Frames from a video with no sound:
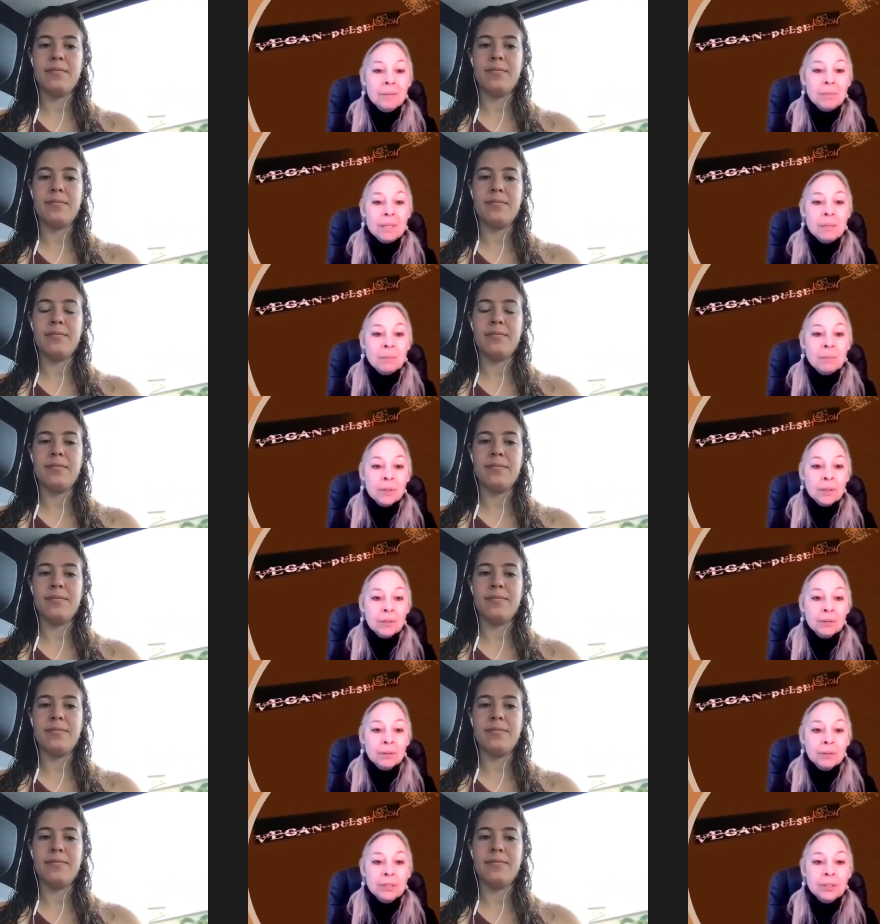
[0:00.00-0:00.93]

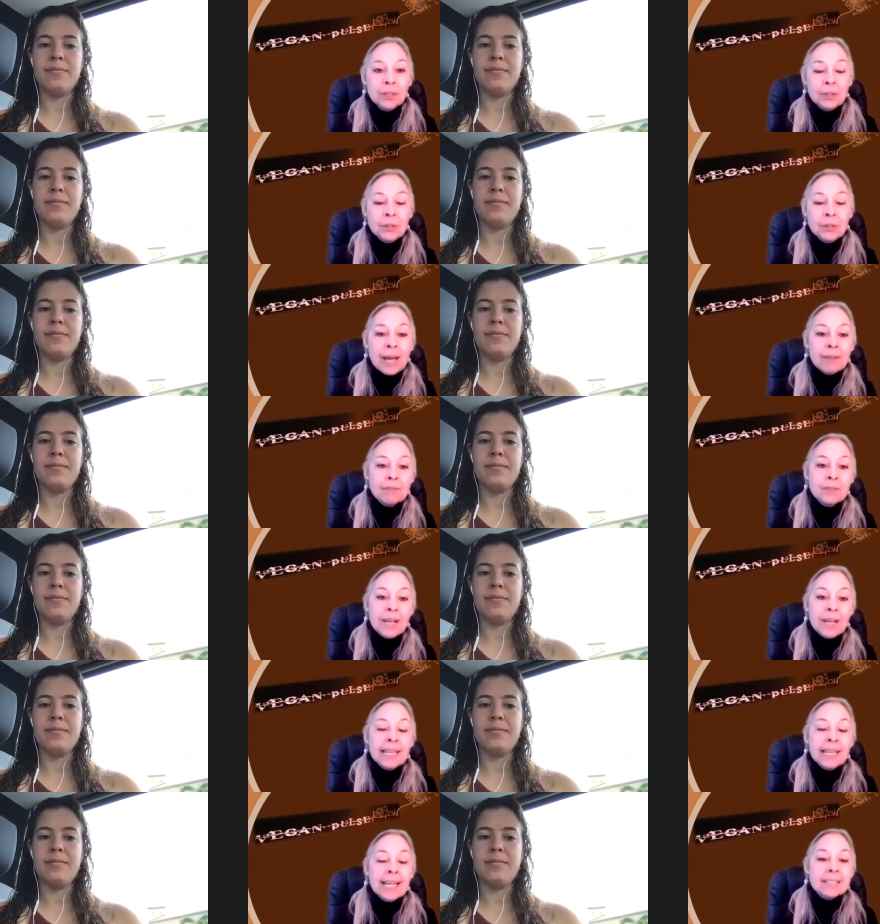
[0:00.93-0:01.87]
Speaker 1: people you know who have a
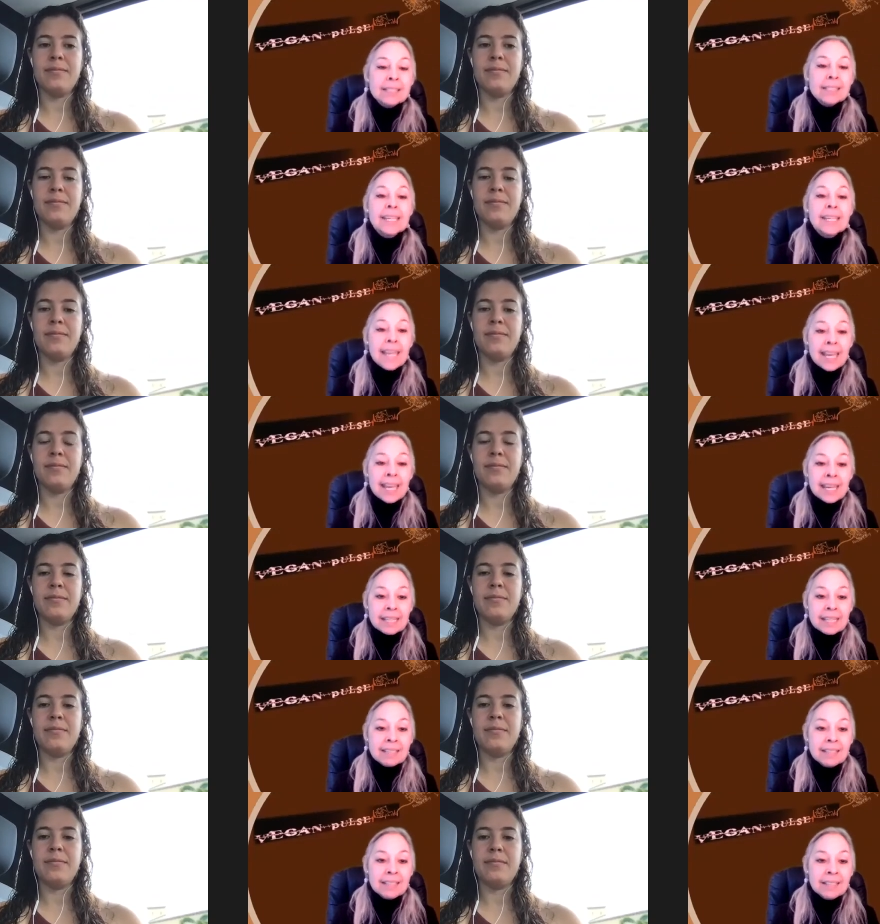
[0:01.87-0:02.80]
lot to
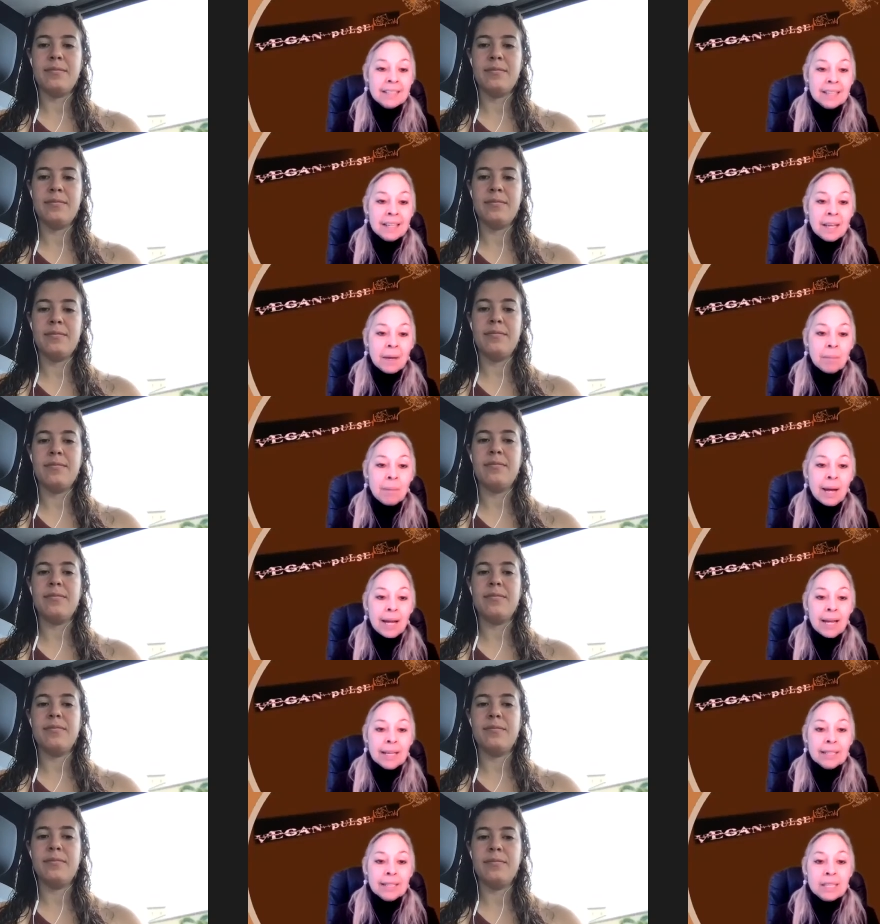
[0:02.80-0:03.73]
gain
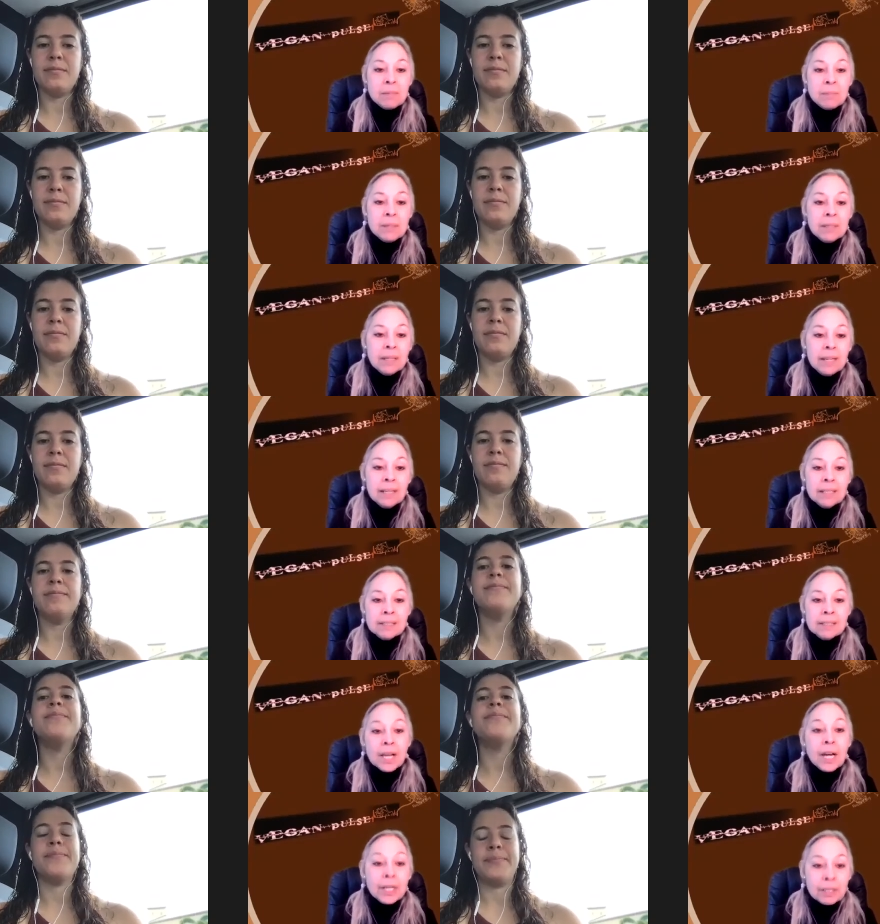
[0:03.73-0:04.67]
by keeping us
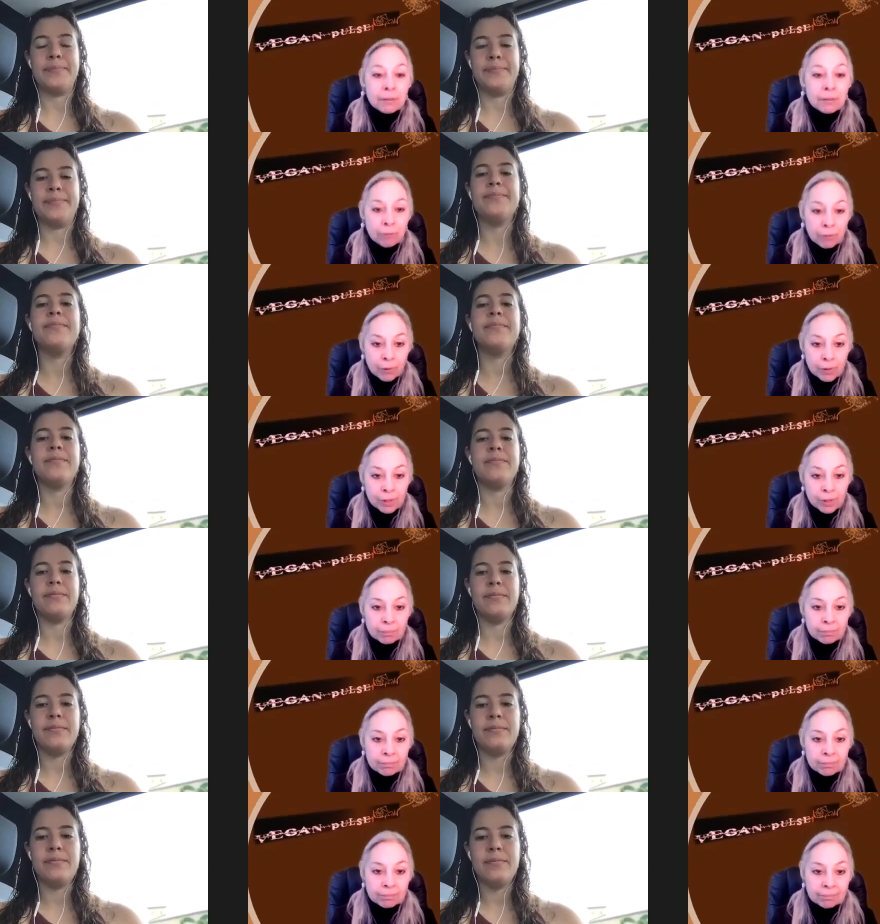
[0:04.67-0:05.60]

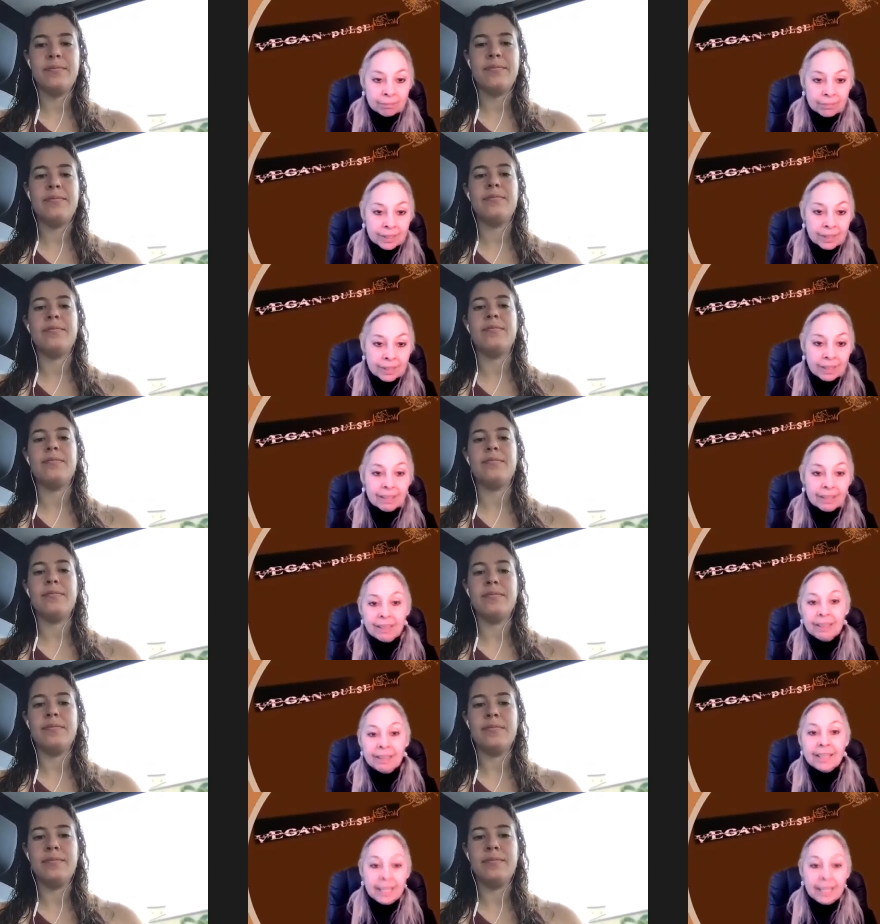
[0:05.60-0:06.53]
uninformed uh,
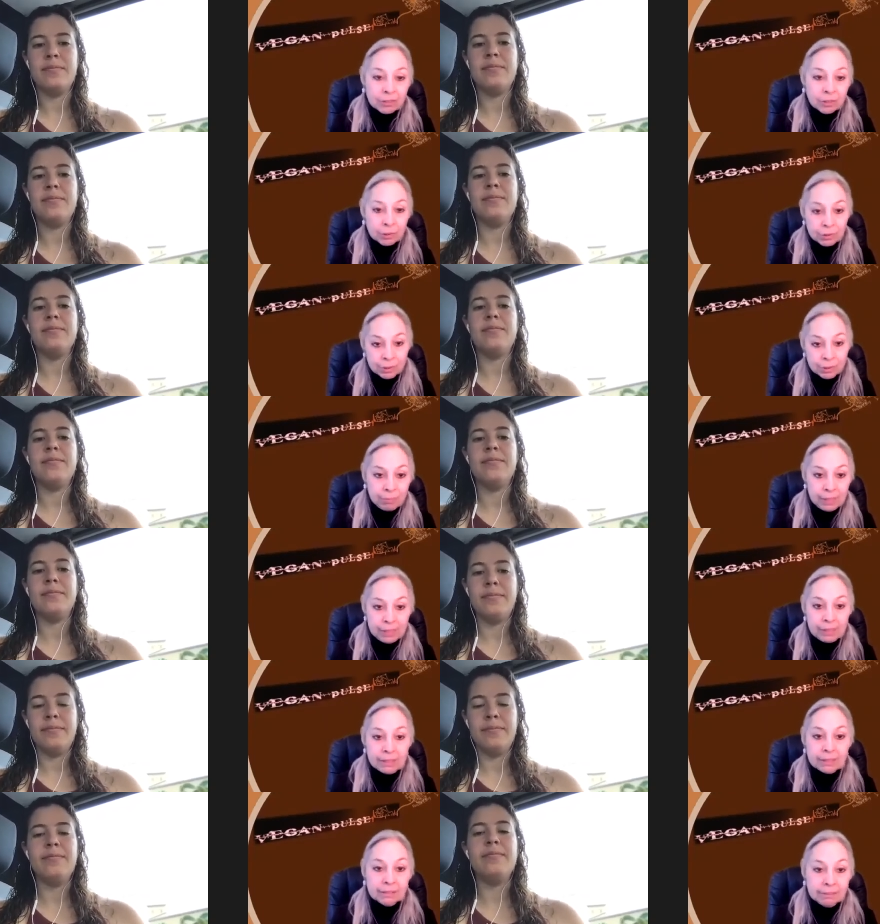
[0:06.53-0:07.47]
hate social
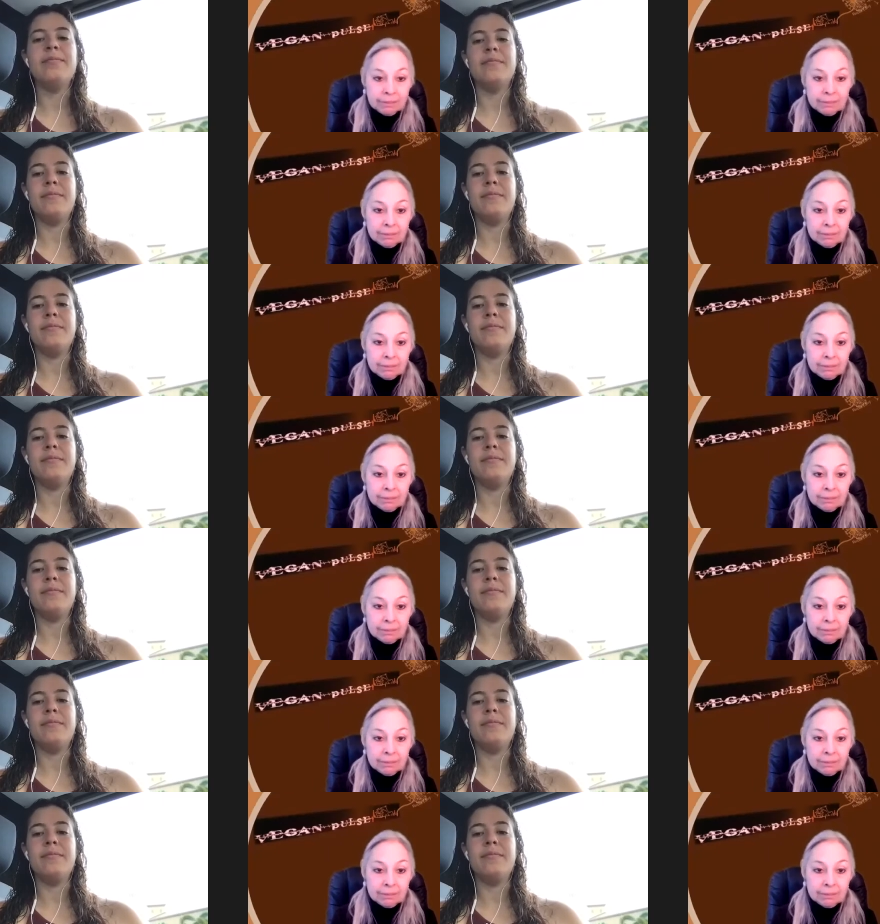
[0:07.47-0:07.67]
media